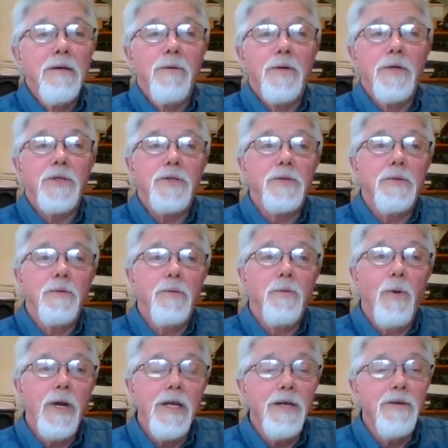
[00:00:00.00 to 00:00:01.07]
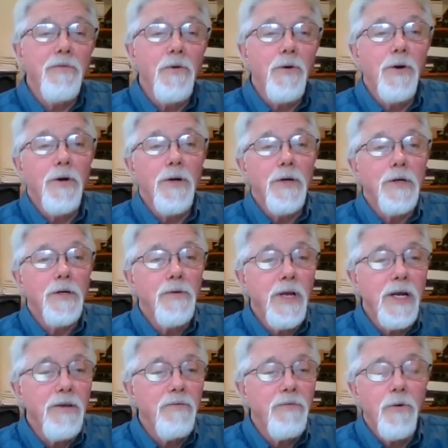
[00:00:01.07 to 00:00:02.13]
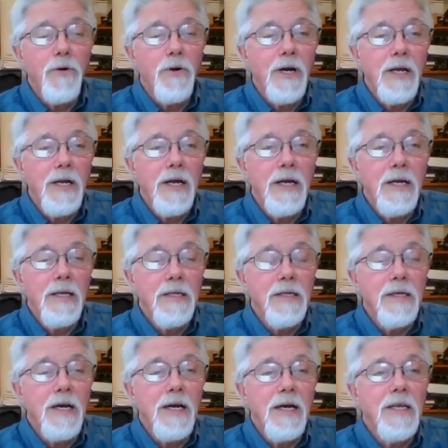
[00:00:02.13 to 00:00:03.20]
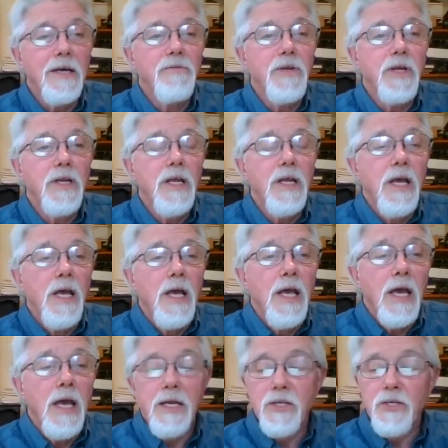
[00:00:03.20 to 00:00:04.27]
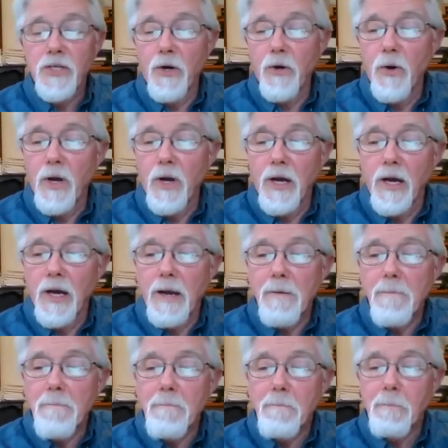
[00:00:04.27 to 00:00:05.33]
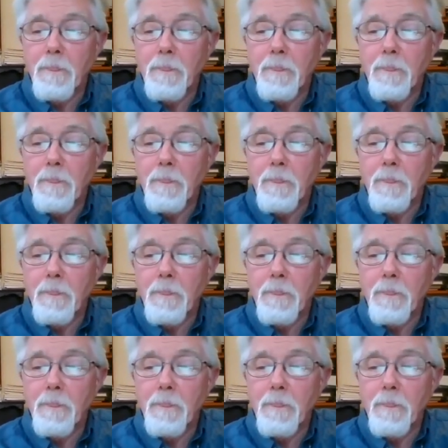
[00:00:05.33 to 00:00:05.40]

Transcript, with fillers: was waiting for or ready for. I, I, I loved it. And so um,